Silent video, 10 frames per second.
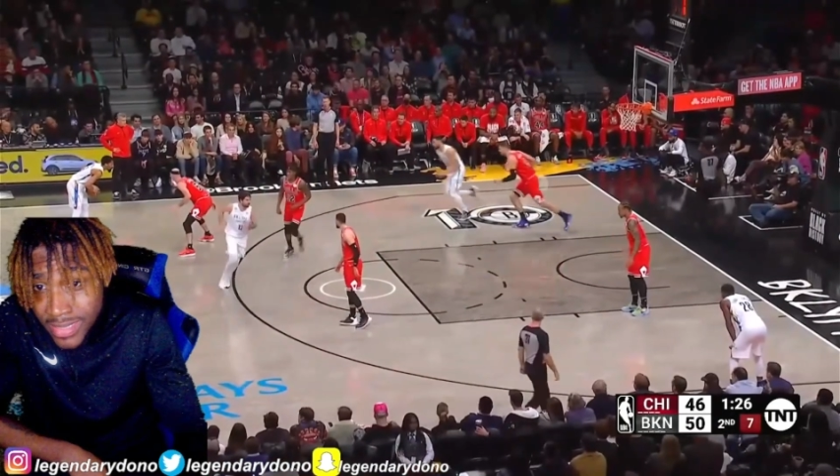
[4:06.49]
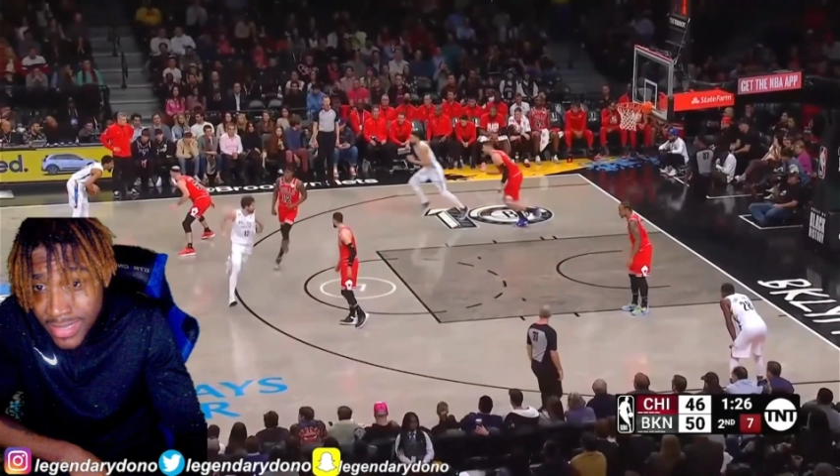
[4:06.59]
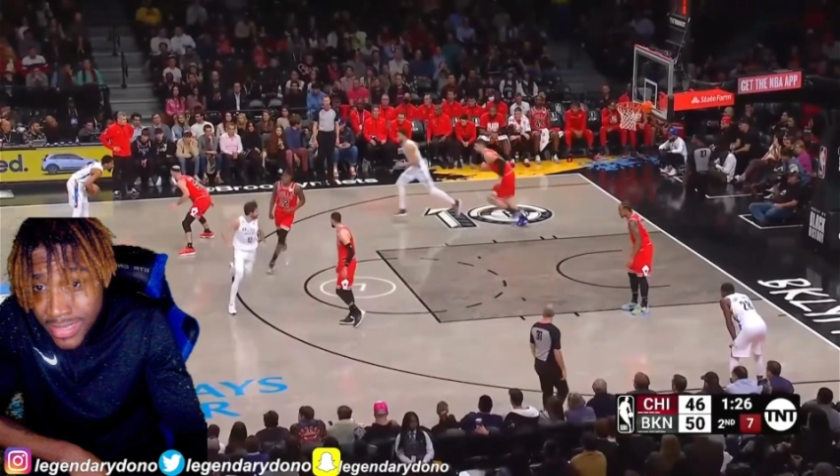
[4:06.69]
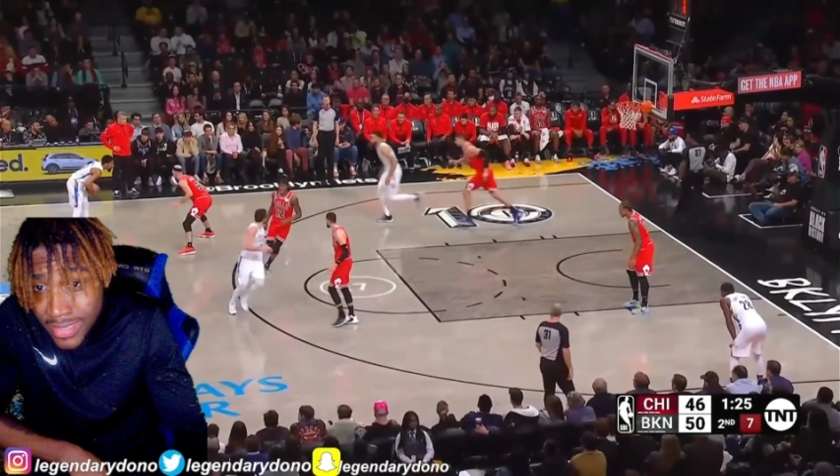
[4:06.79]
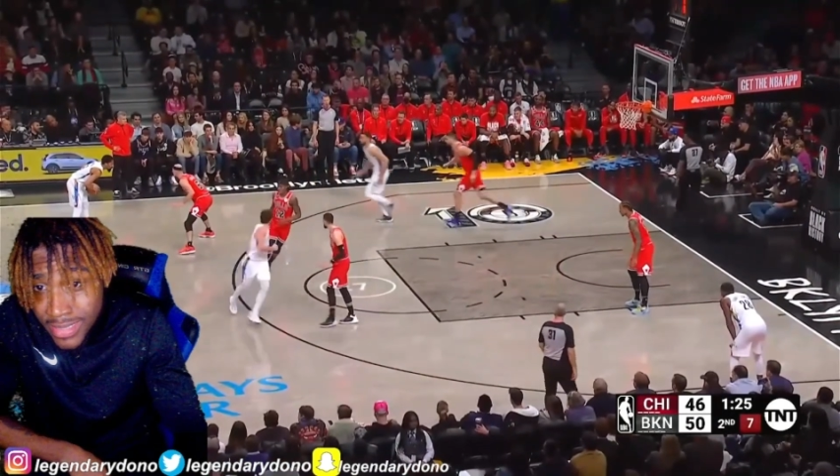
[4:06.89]

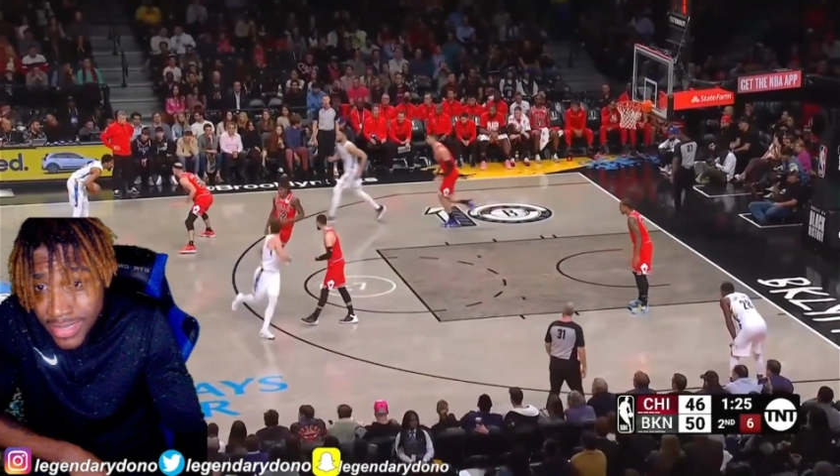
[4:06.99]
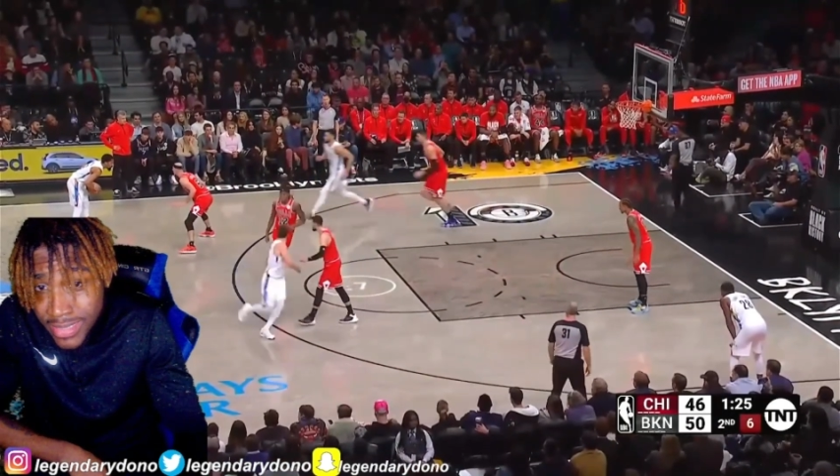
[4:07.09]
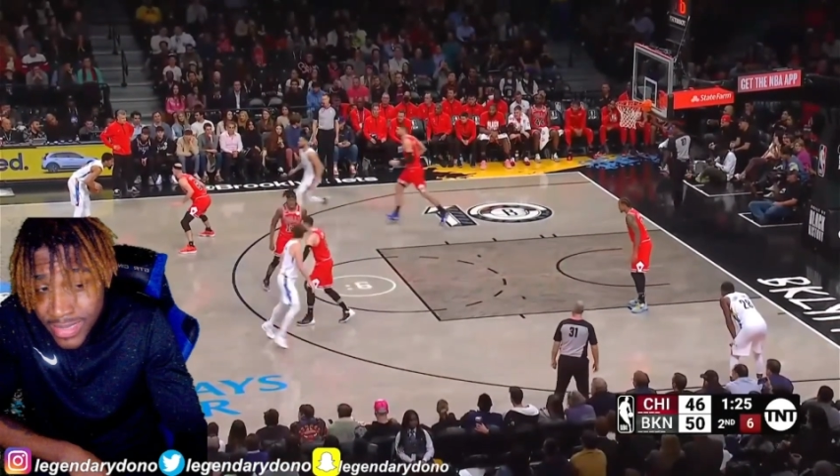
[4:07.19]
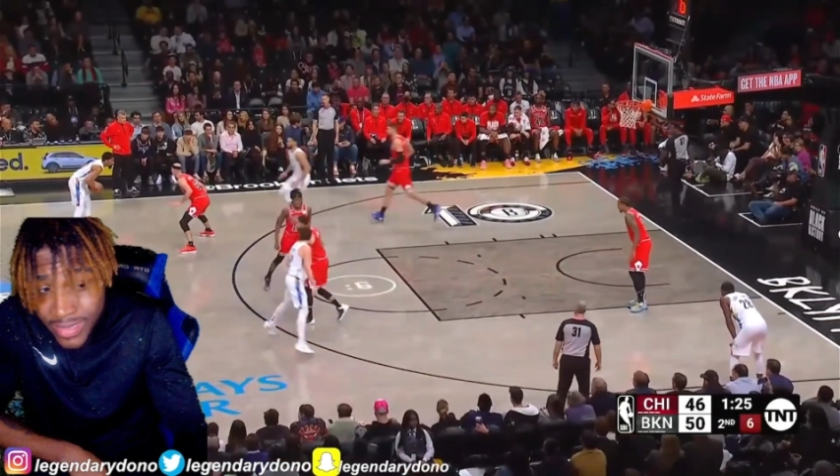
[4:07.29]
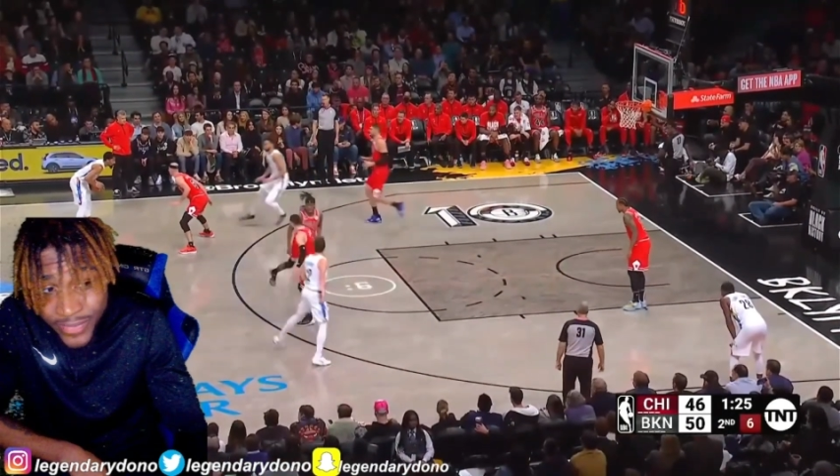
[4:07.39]
Reset it
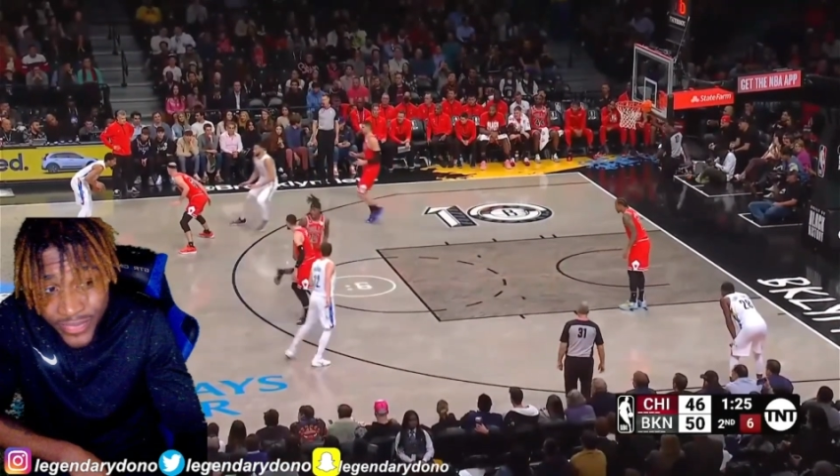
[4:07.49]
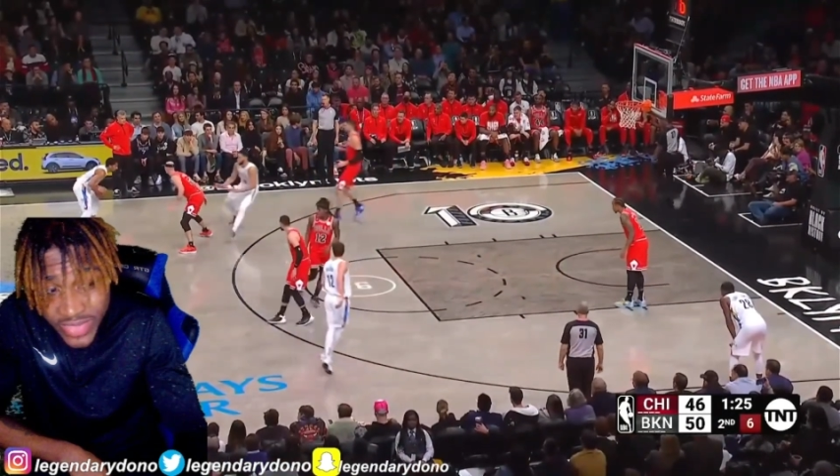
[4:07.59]
with Dinwiddie.